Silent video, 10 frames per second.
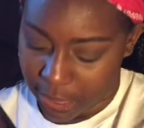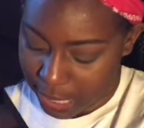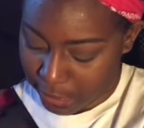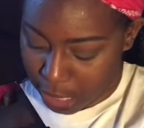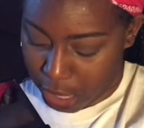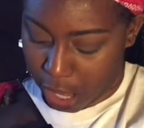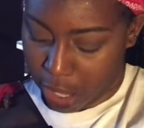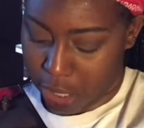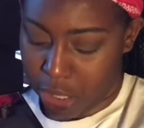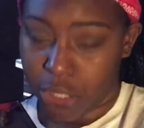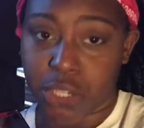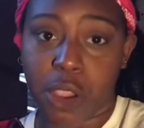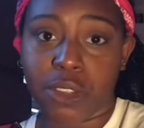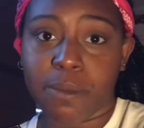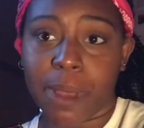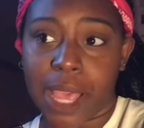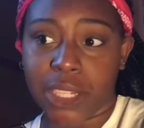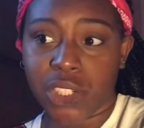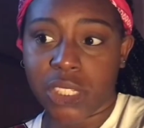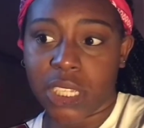This colour, chosen by
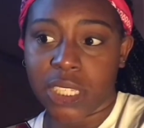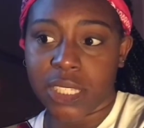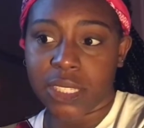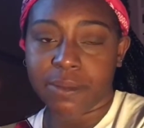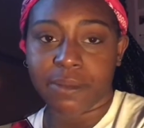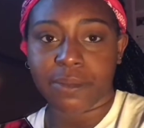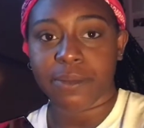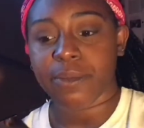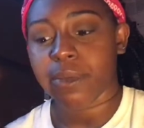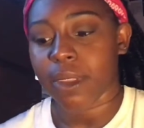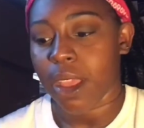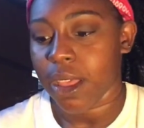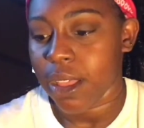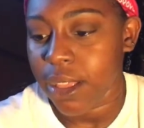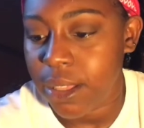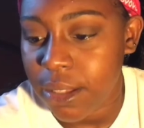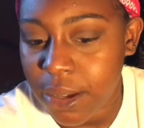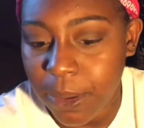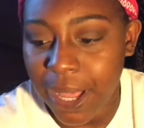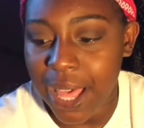Shanice.
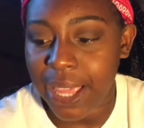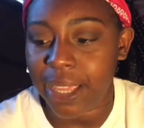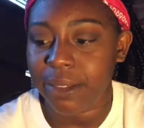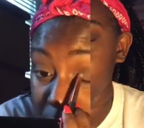Okay.